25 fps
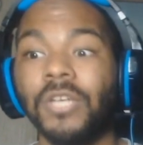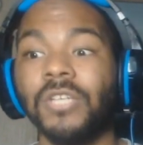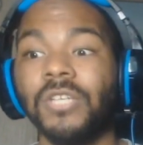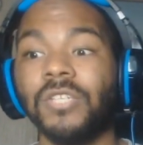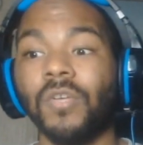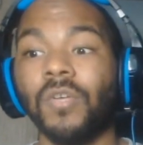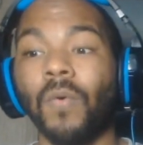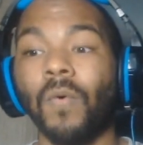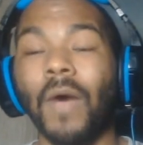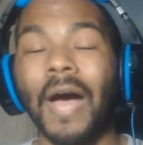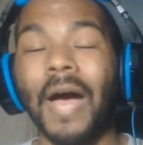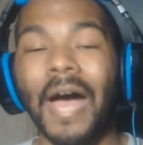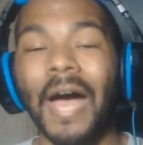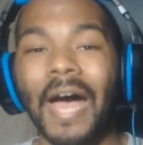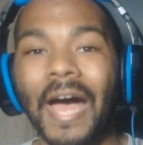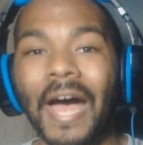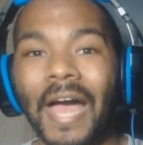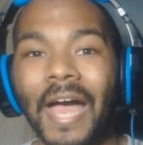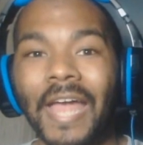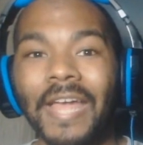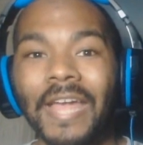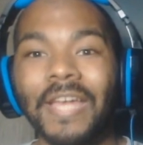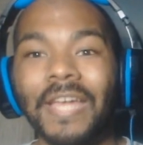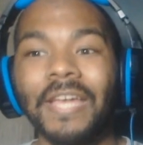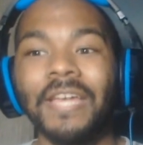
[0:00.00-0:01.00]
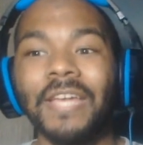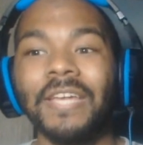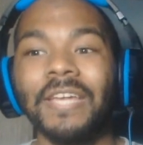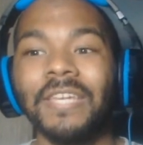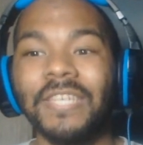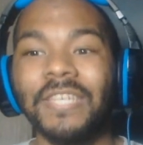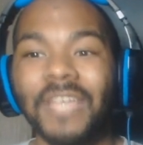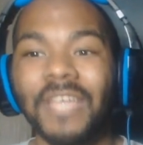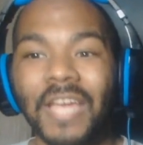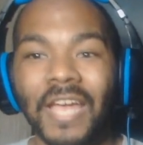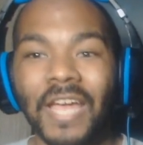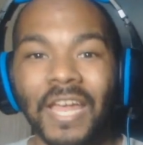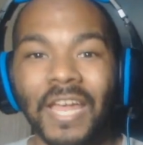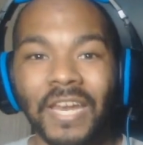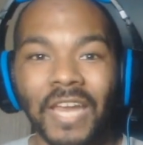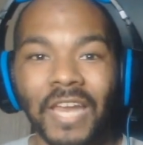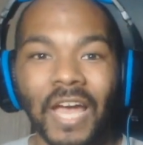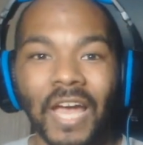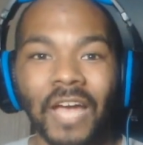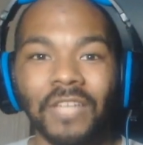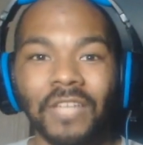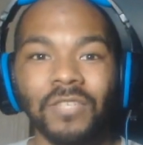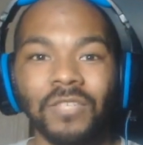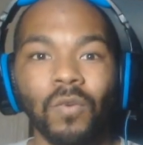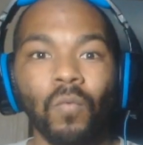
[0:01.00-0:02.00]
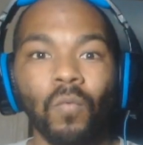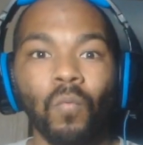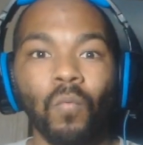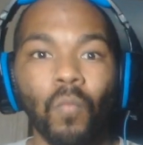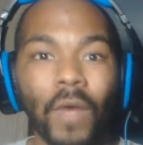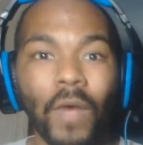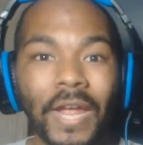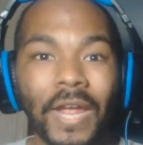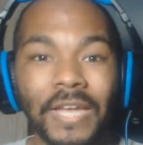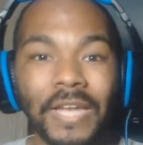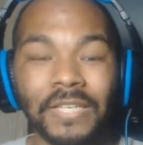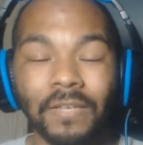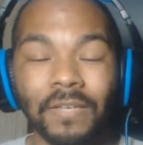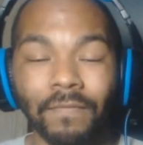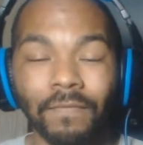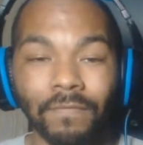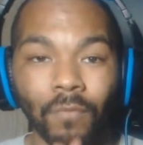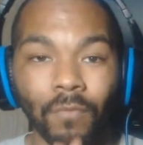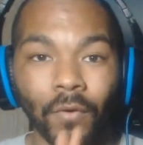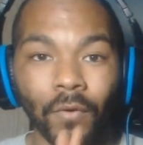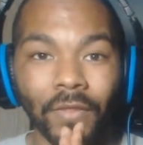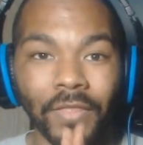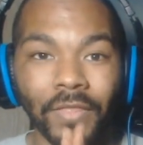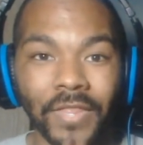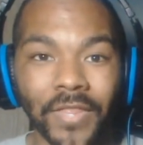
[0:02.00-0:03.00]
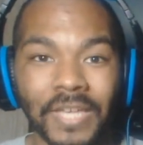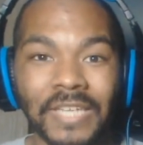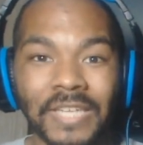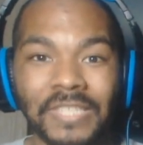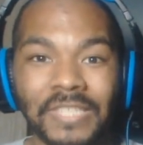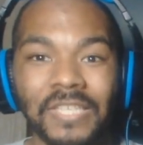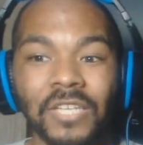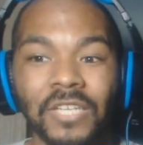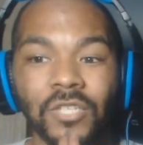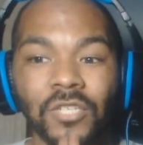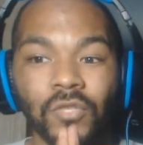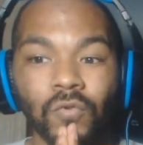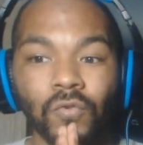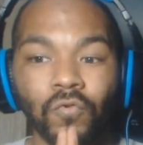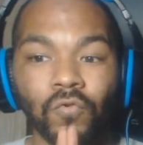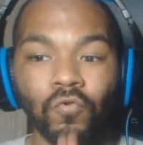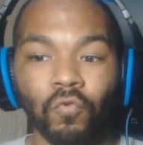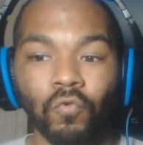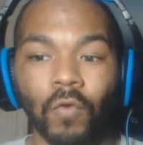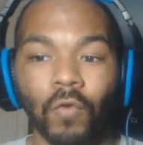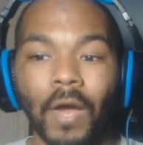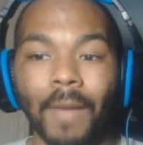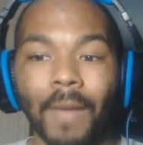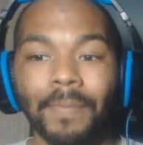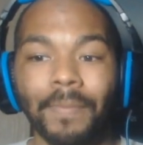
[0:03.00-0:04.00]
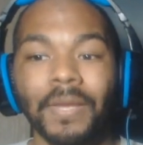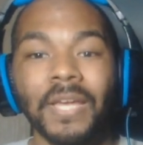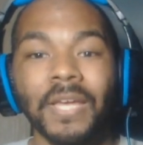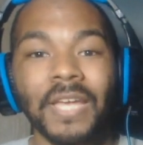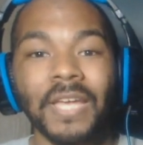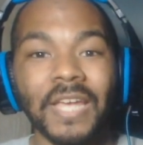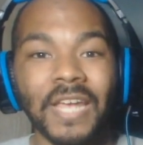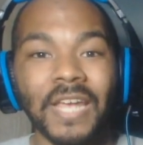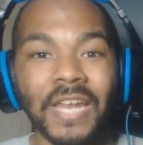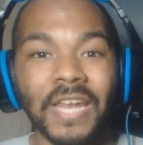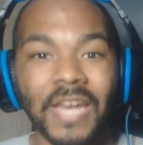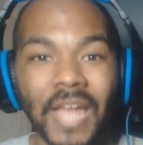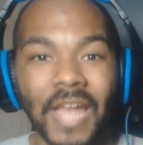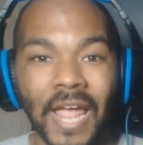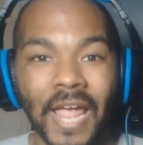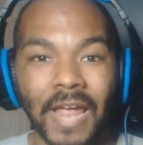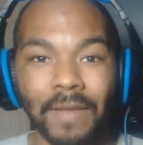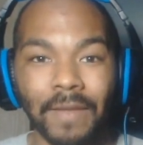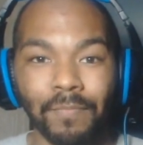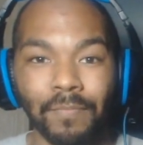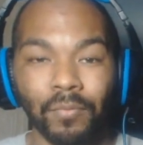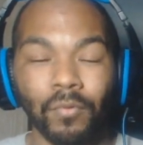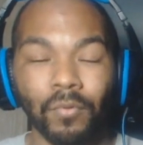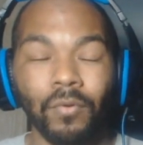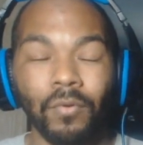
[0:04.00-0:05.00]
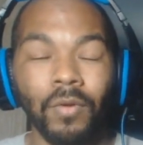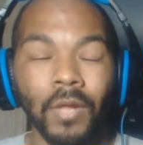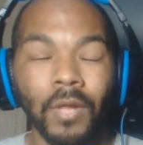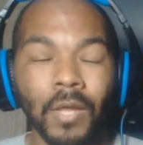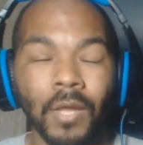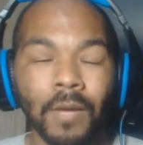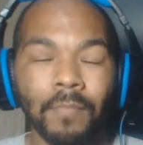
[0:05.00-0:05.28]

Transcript: So I cannot wait for this to drop in April.